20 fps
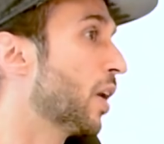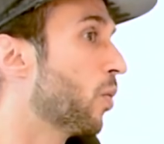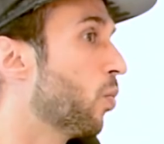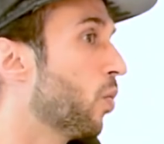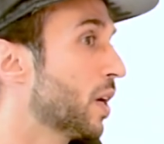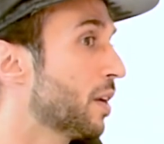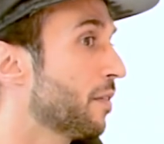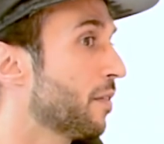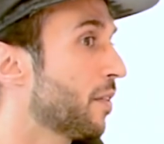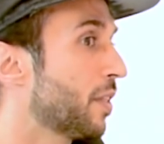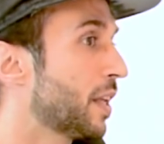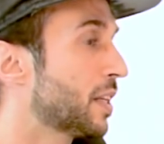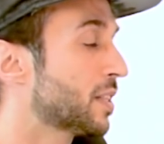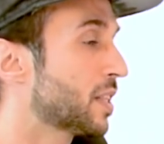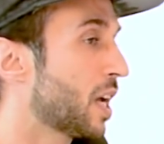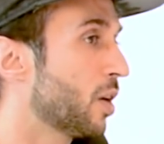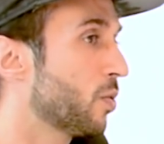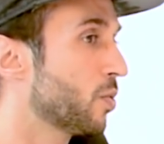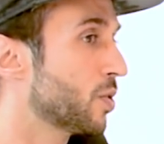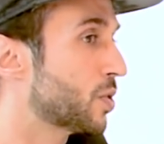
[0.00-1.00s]
Like one of the things
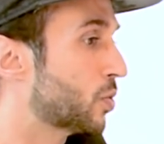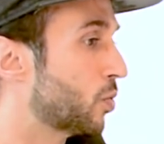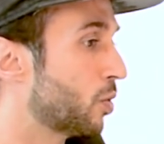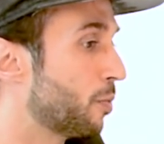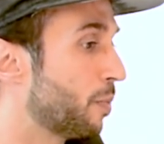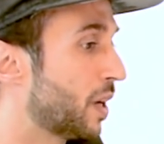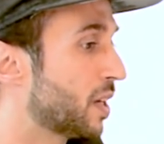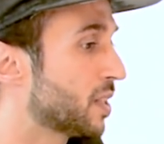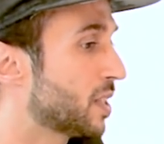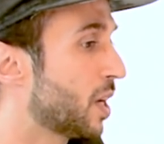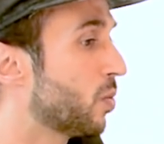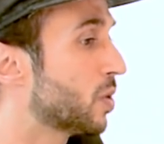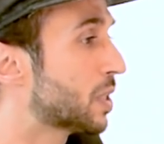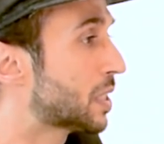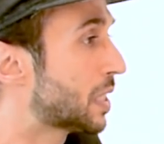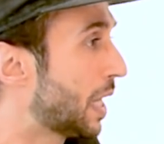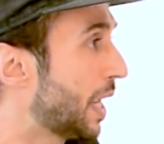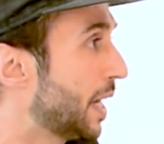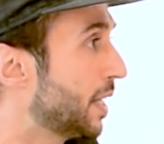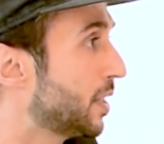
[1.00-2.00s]
I was taught, because I was
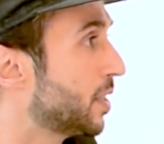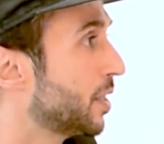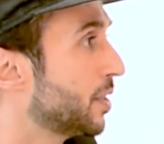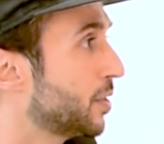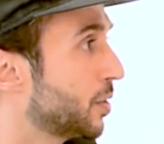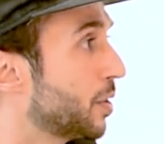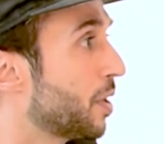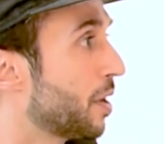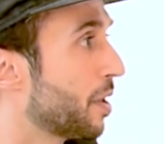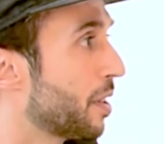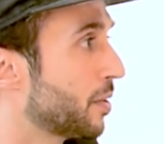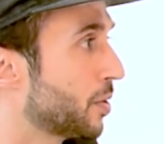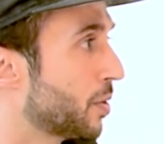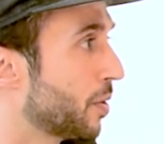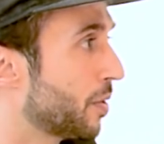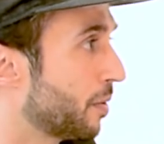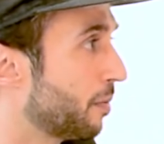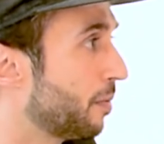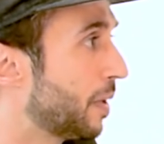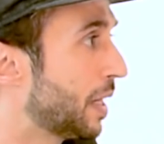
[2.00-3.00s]
late to the, to
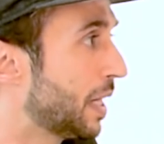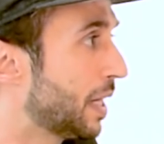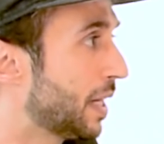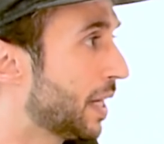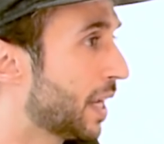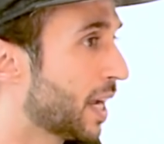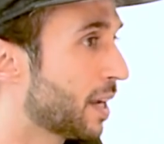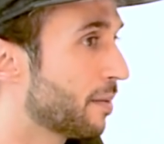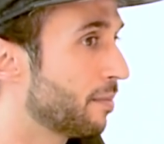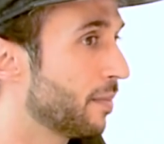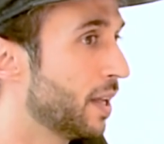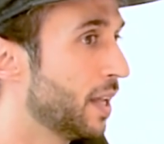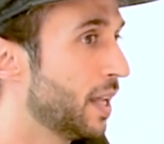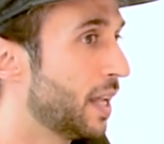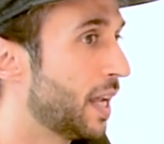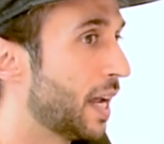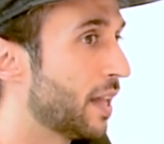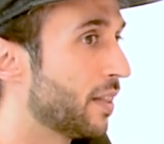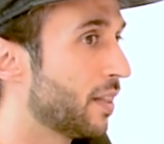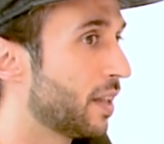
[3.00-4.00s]
the reading game,
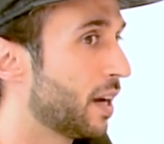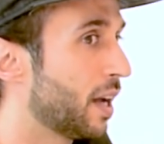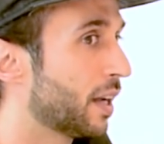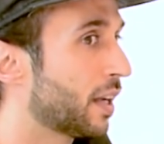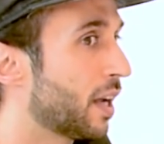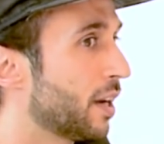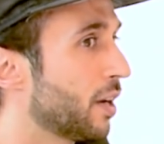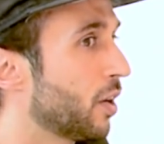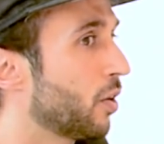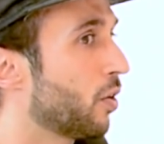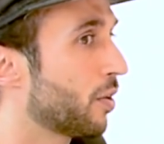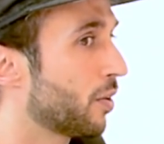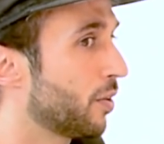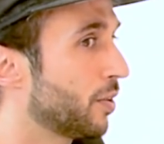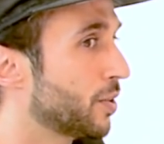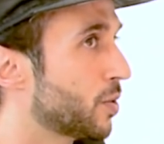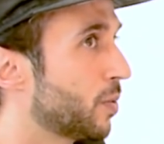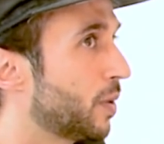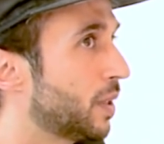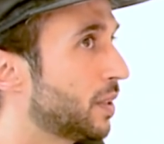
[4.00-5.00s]
and then I kind of got
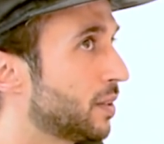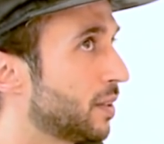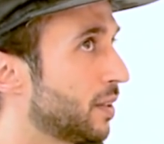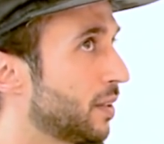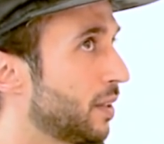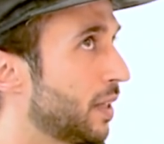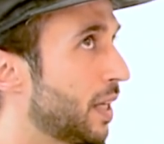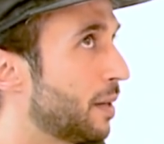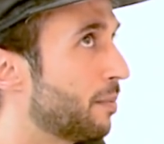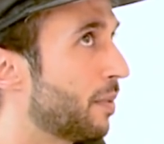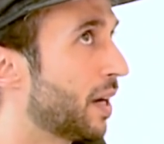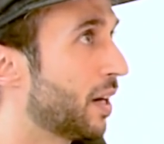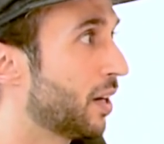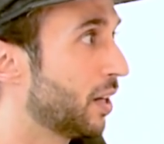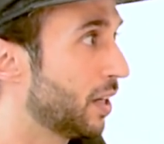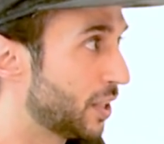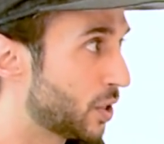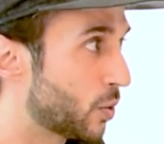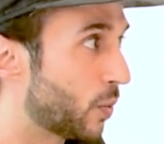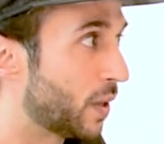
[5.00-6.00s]
onto it in my
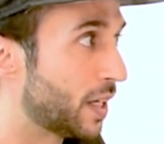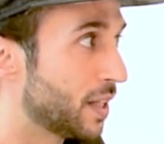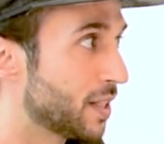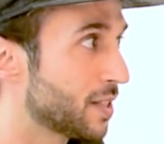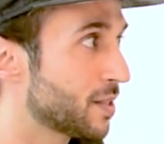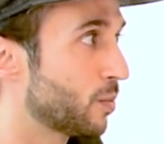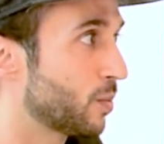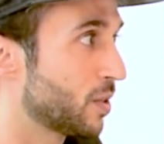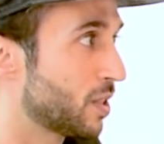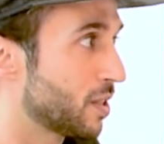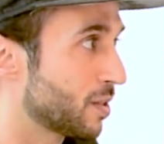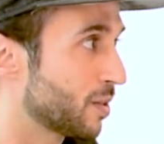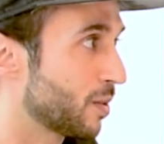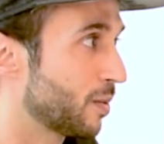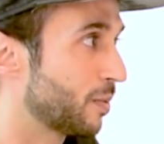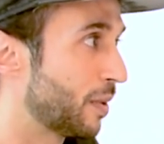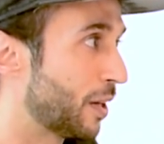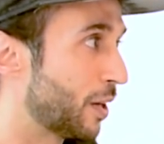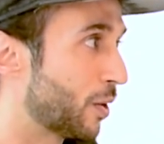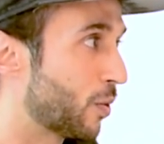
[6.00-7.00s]
early twenties, which is
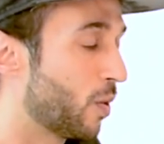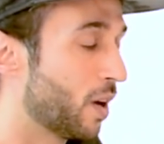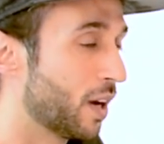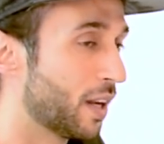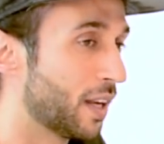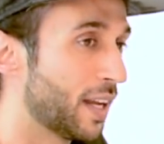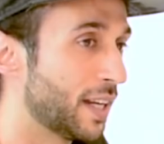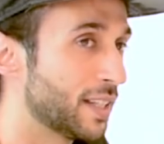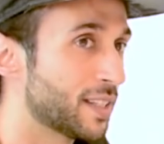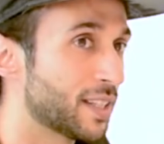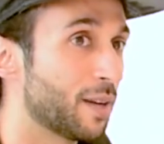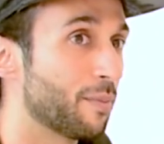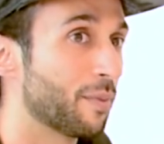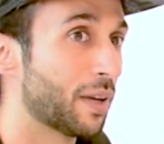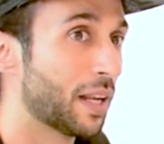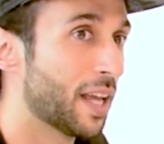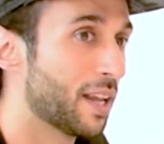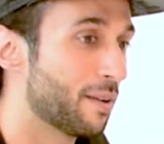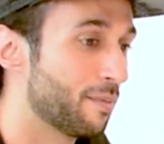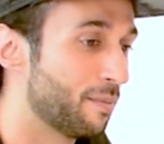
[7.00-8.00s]
you know, quite late, and I'm
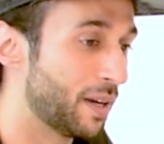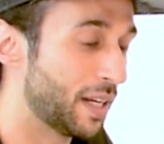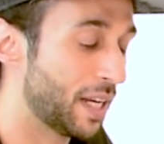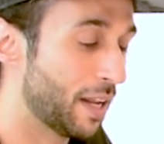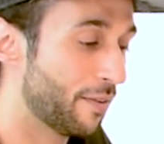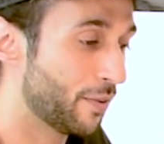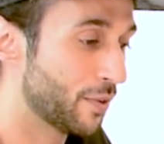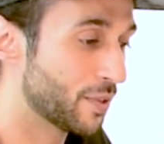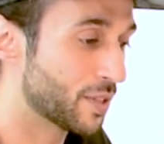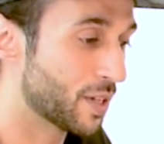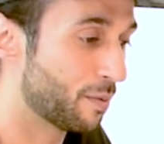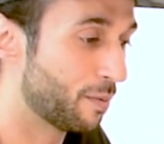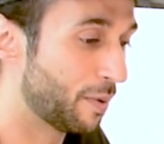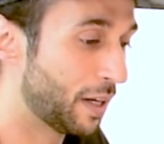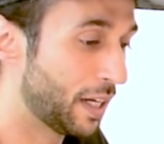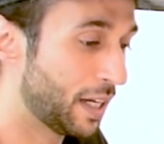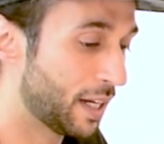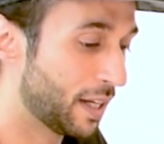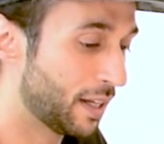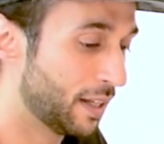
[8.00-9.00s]
glad my nephews are
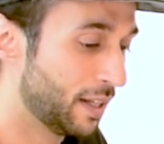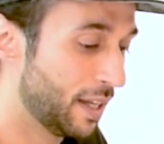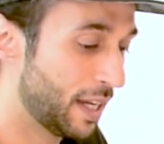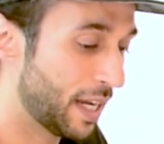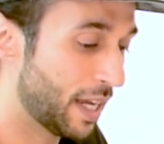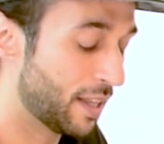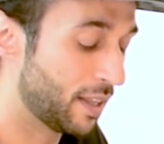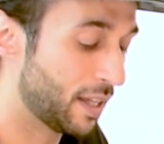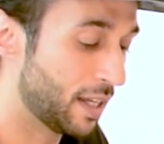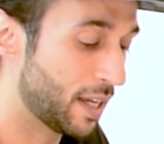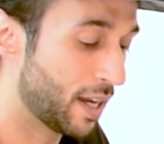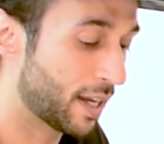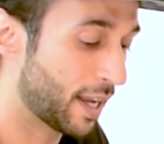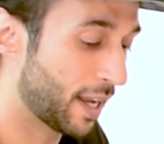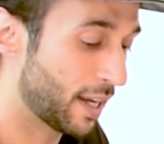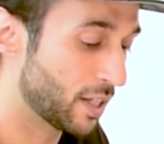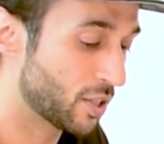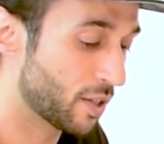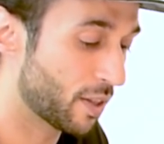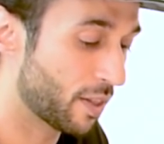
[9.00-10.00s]
reading at the young
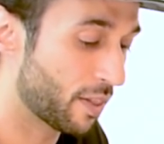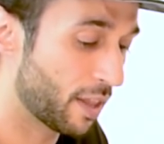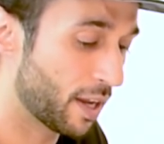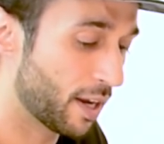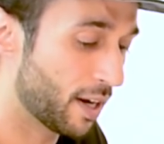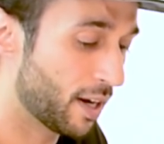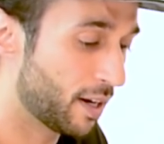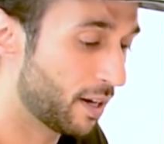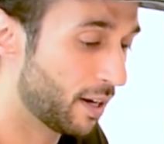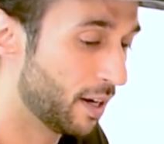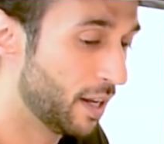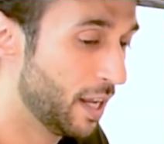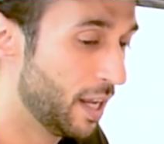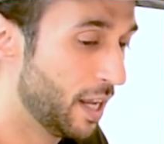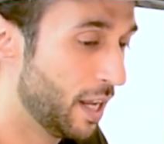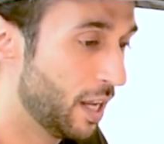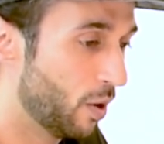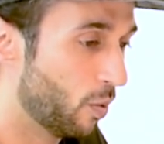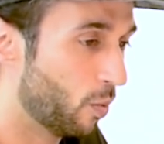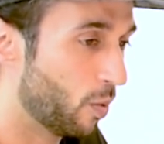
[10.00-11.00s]
age that they are,
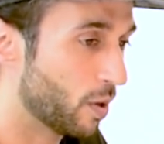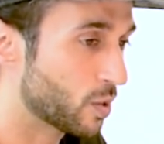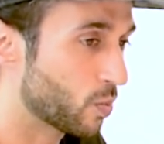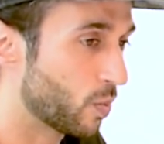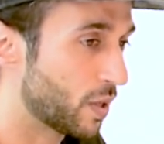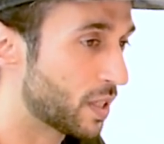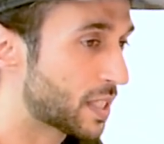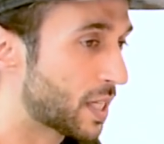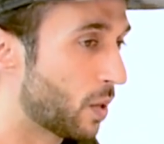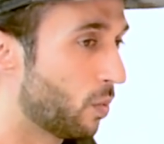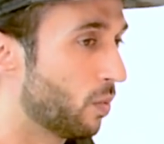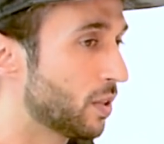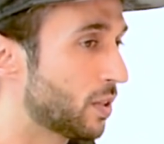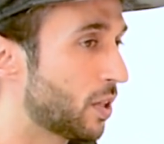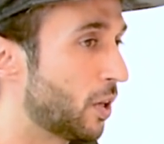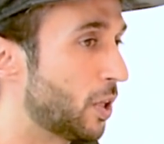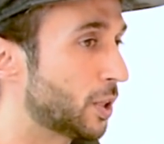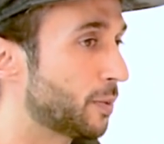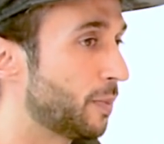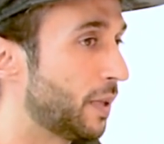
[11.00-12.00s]
was when someone
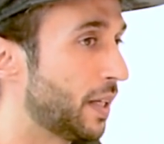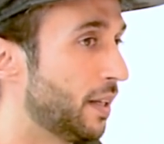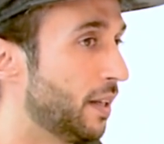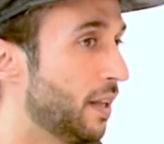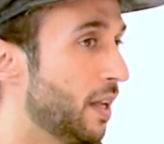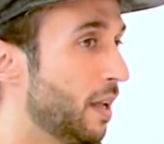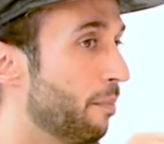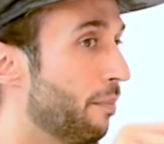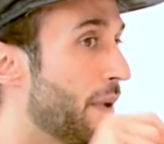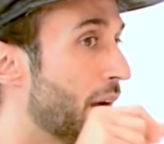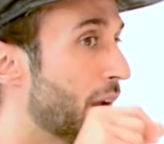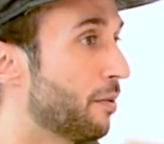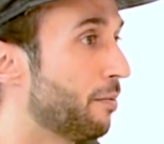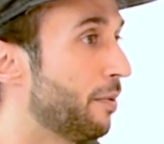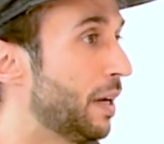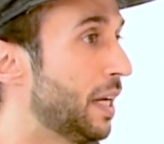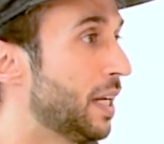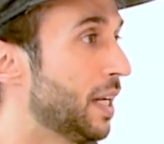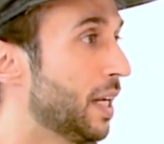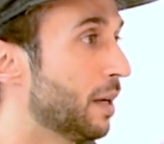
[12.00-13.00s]
told me by
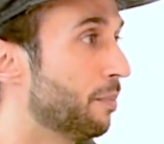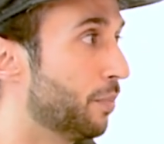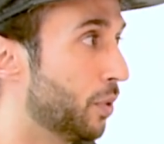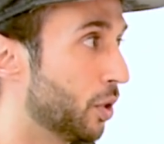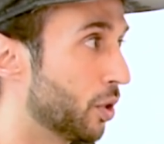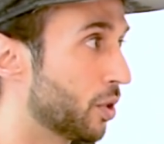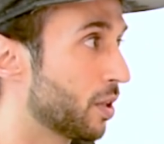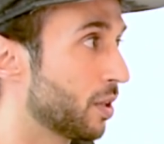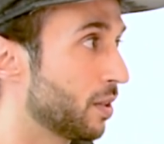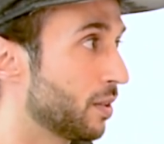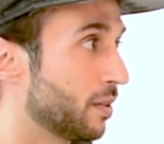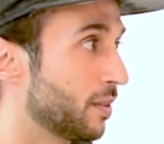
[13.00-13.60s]
reading a book,